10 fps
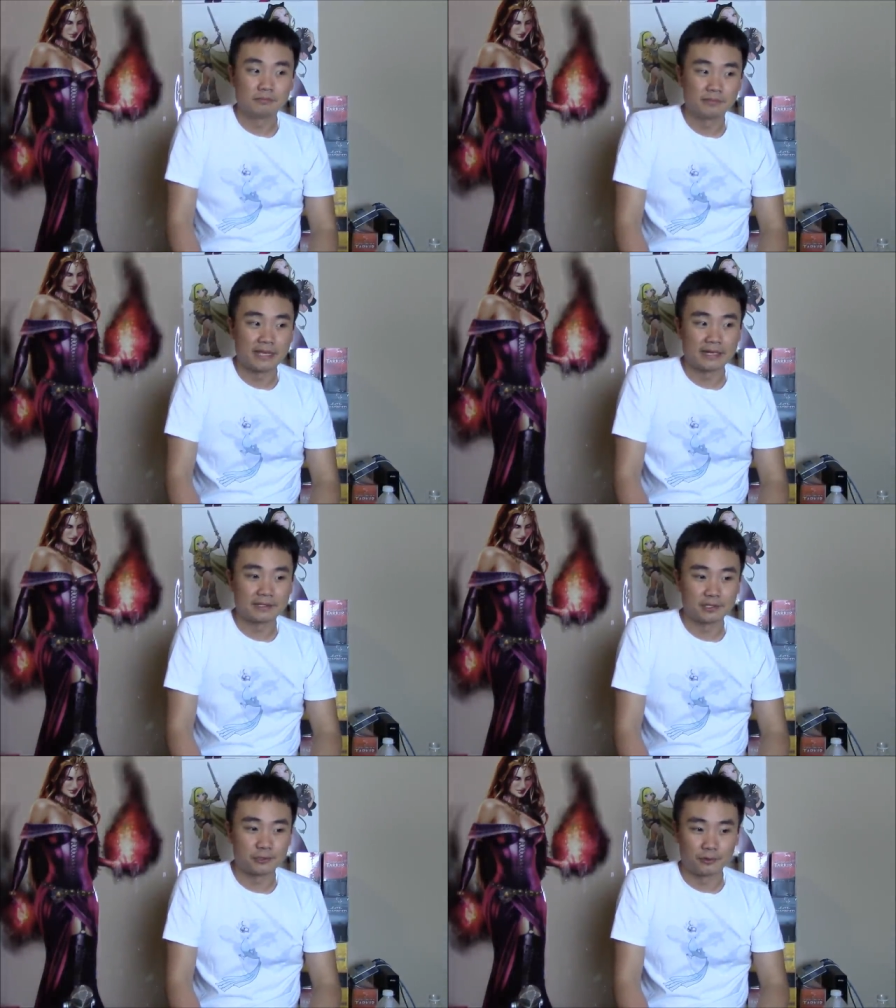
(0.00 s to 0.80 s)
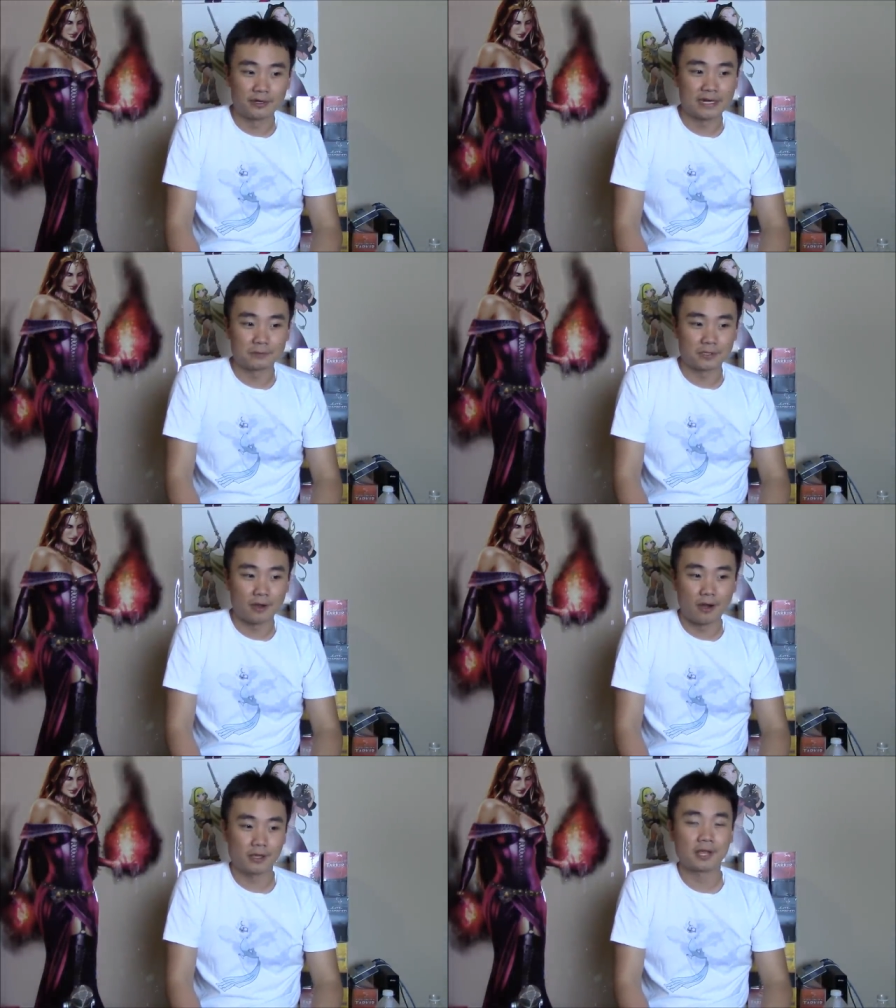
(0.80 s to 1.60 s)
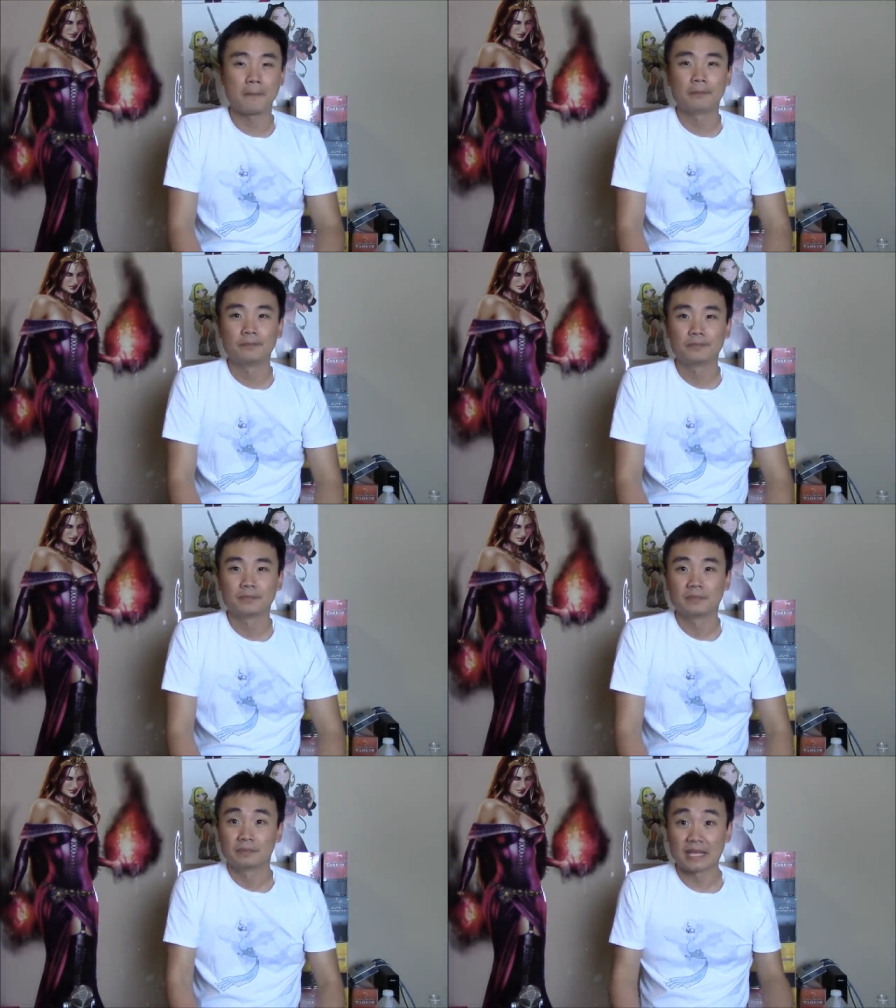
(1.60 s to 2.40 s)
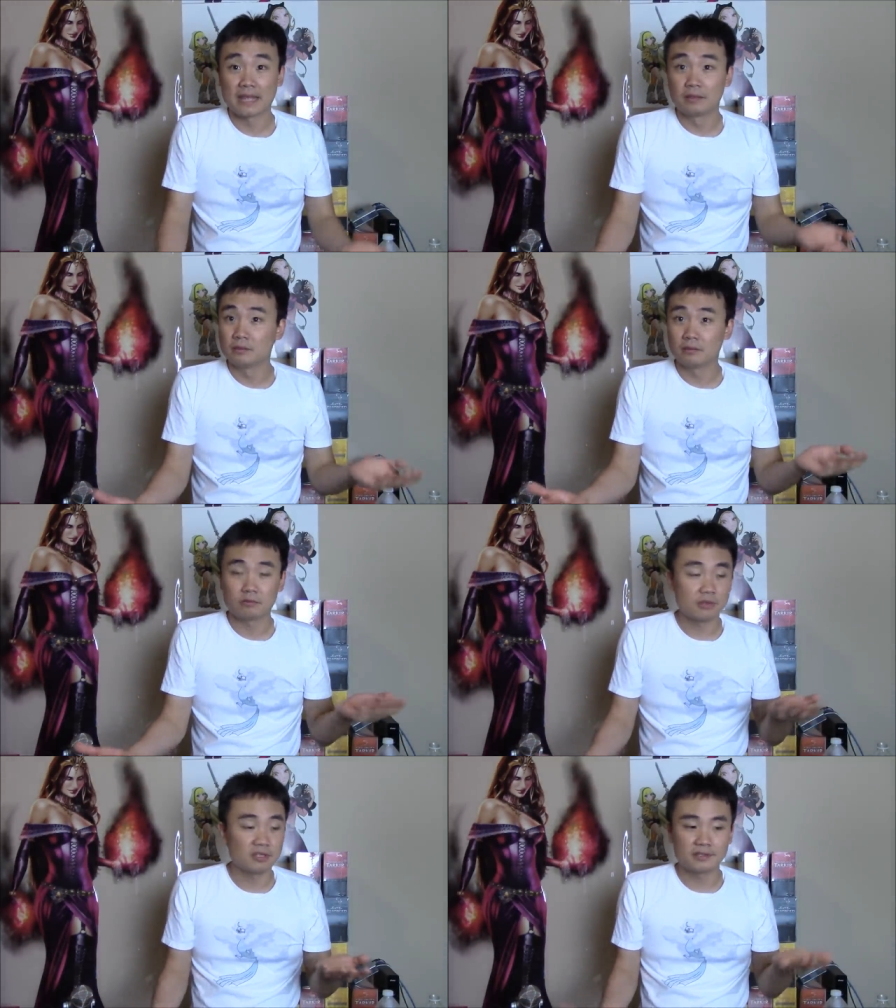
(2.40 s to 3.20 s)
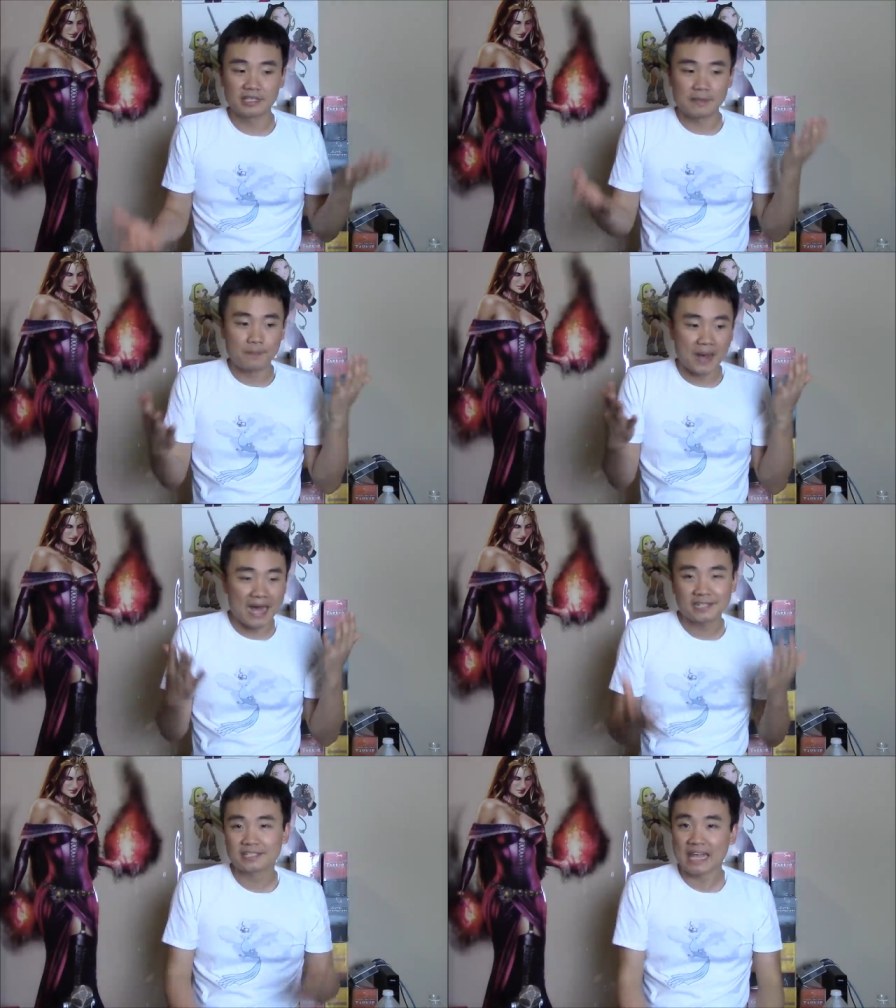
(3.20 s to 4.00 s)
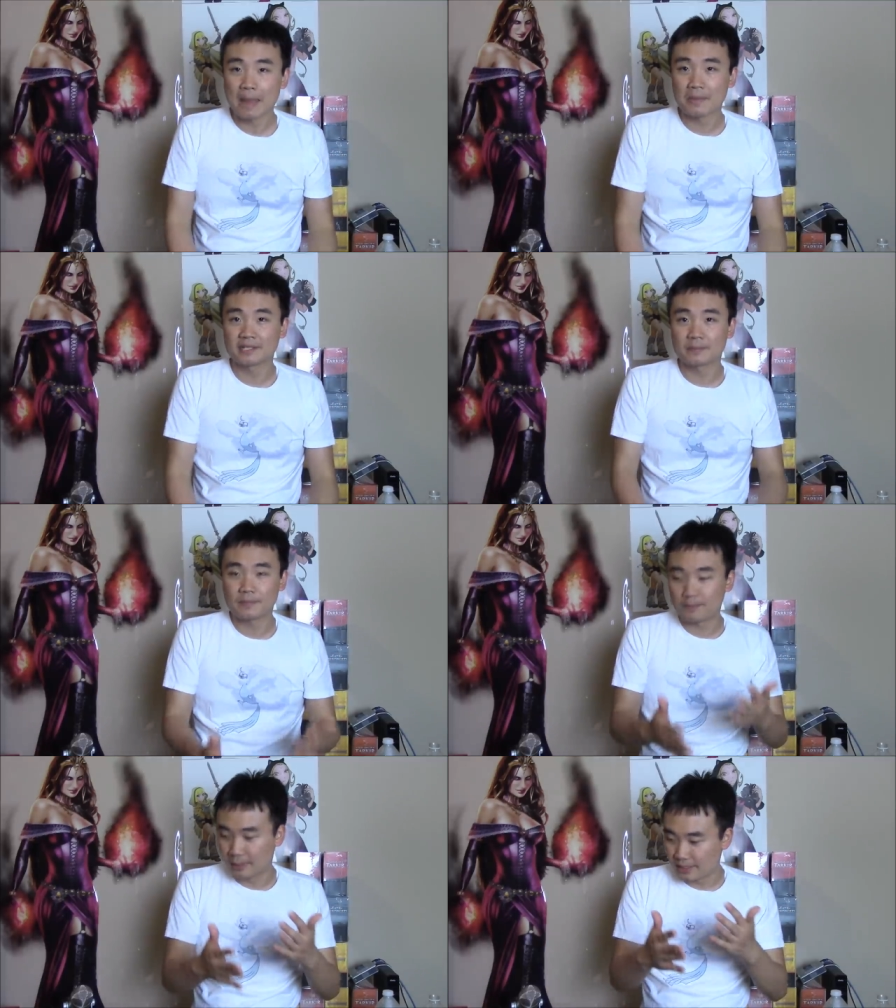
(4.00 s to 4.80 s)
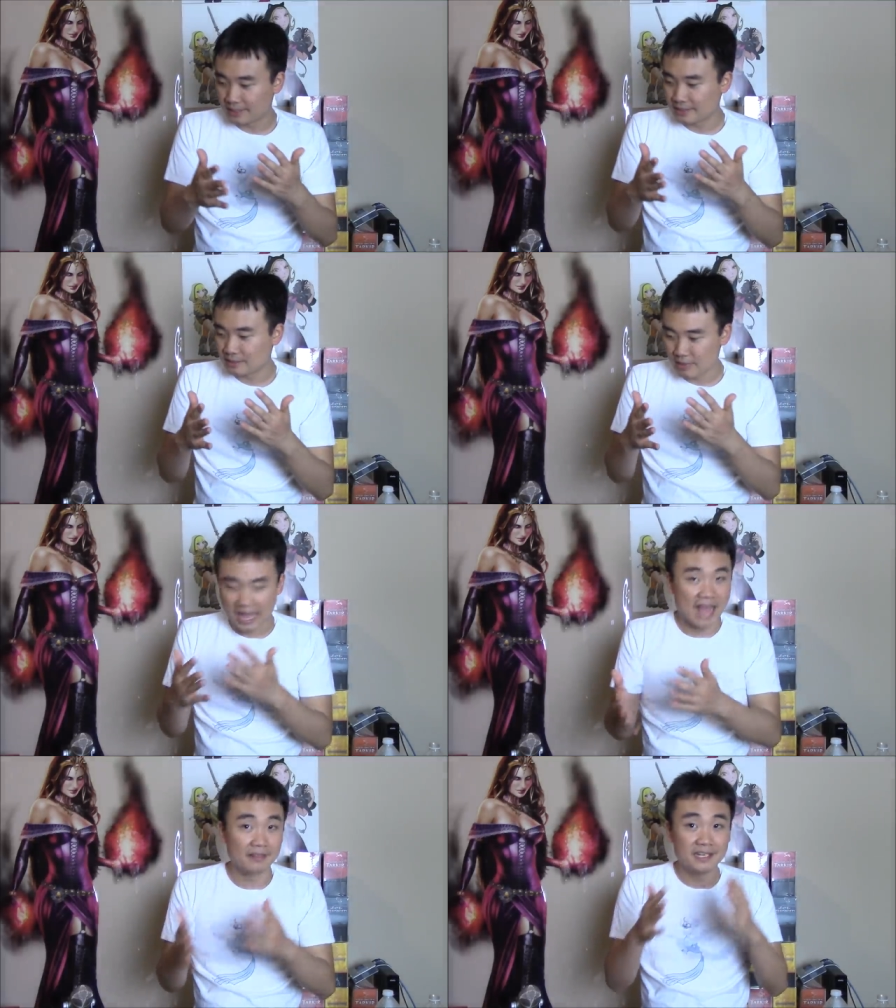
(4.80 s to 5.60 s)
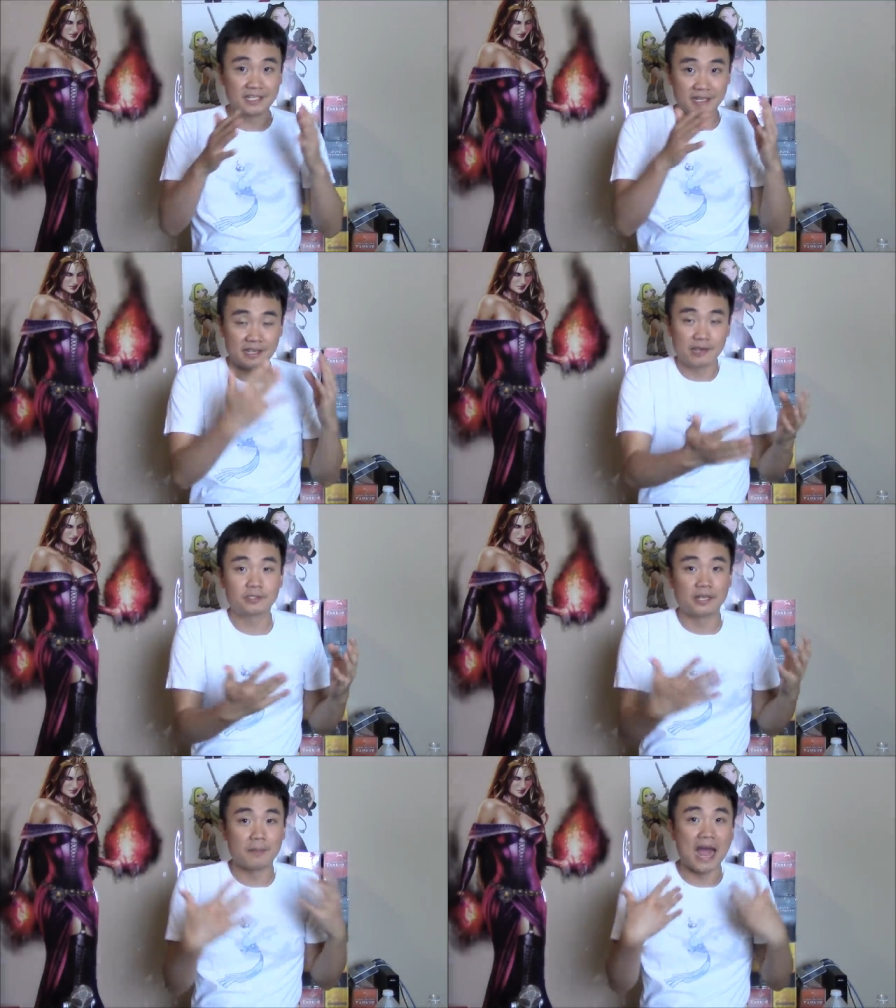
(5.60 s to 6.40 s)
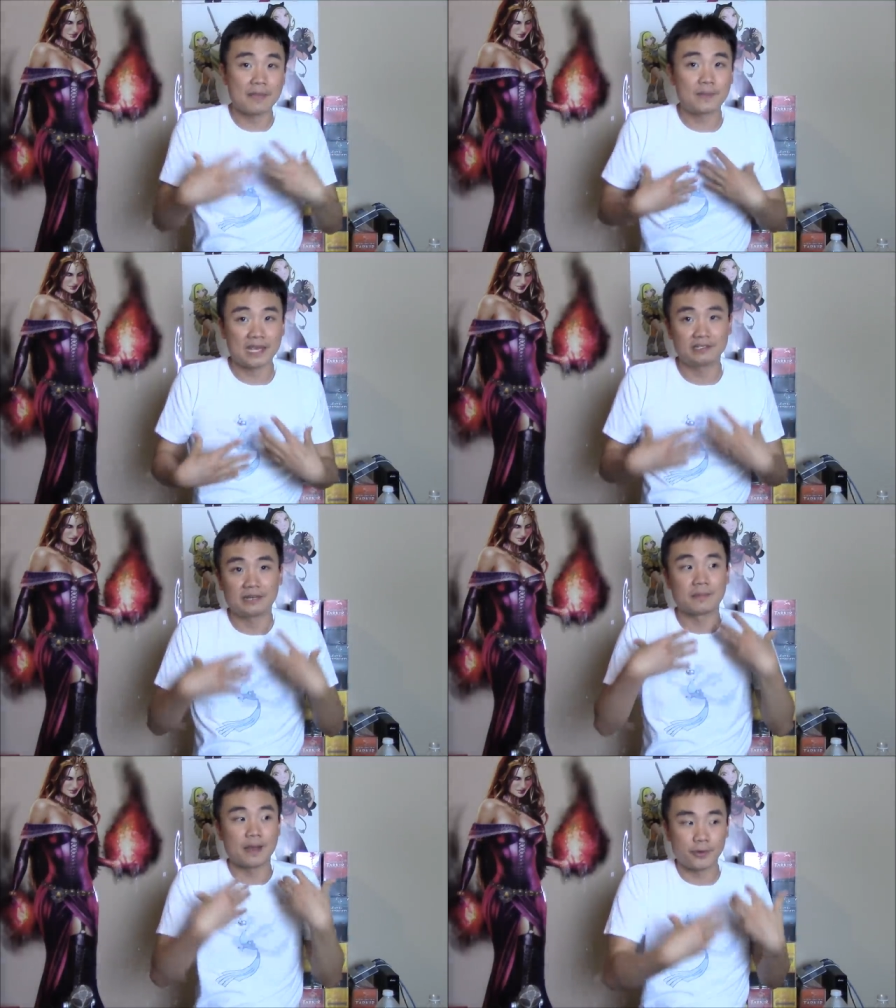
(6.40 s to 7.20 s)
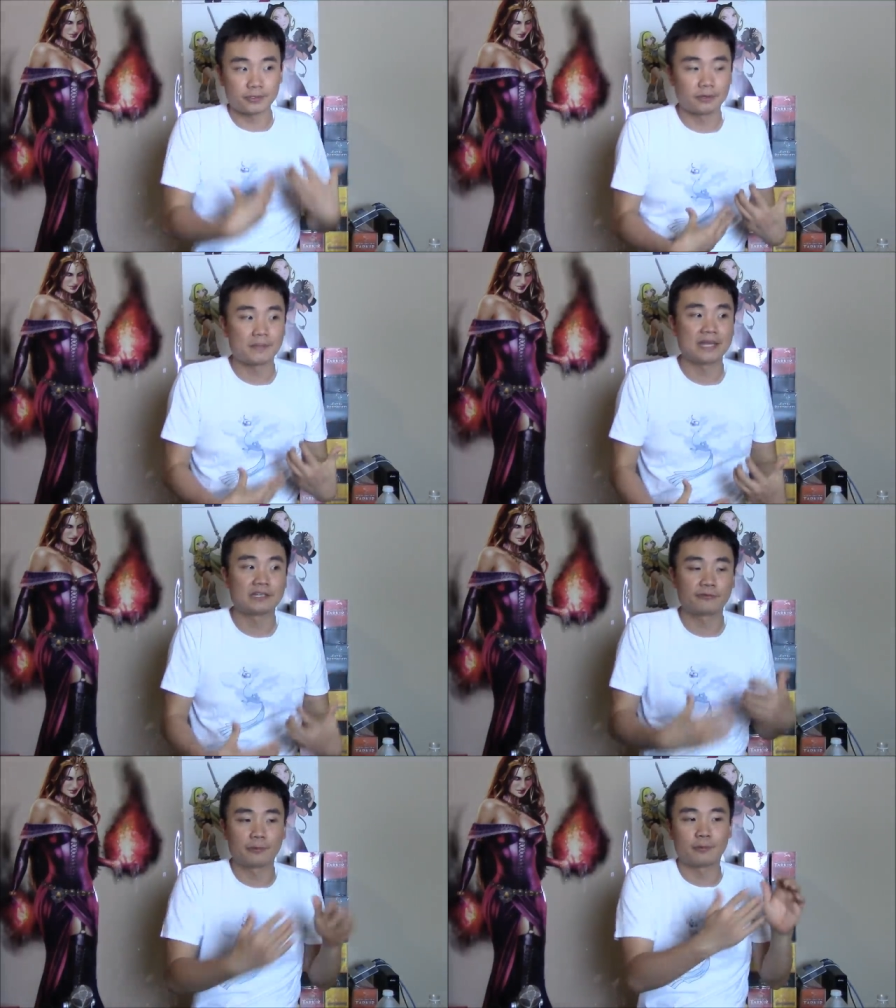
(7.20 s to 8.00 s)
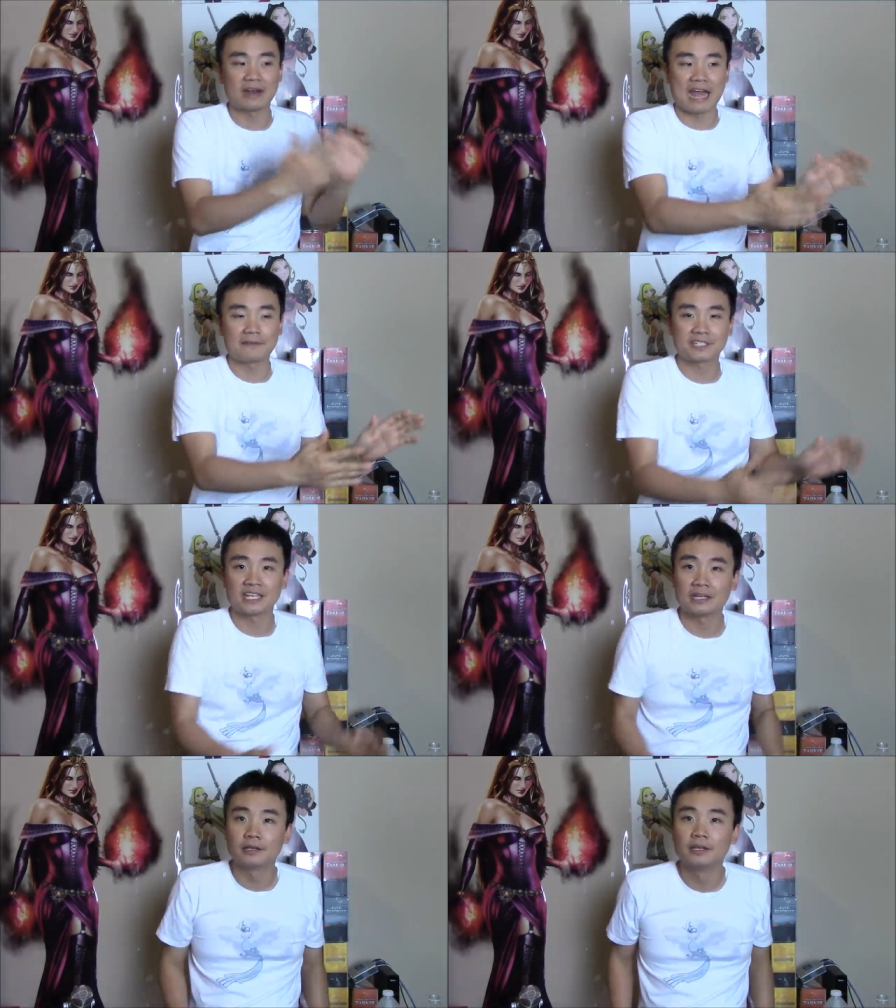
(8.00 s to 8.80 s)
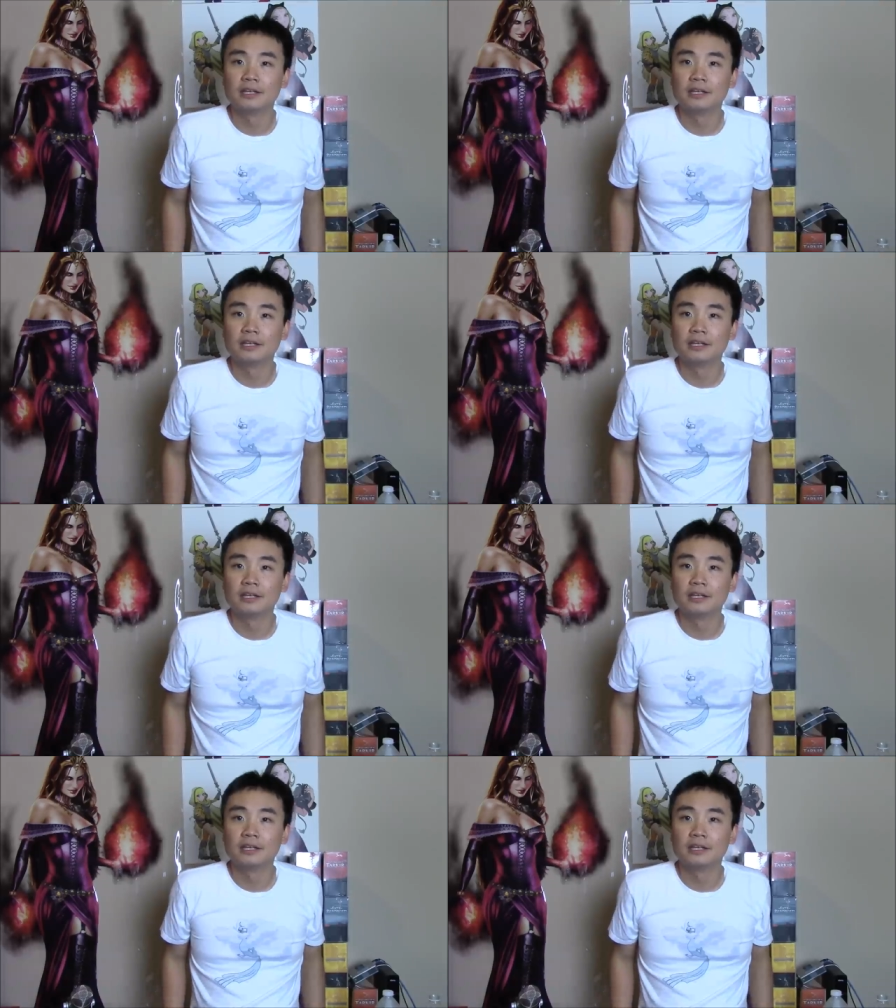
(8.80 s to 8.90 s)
getting destroyed as we talk then the box damage the at least in Houston my opinion my personal opinion from what I've seen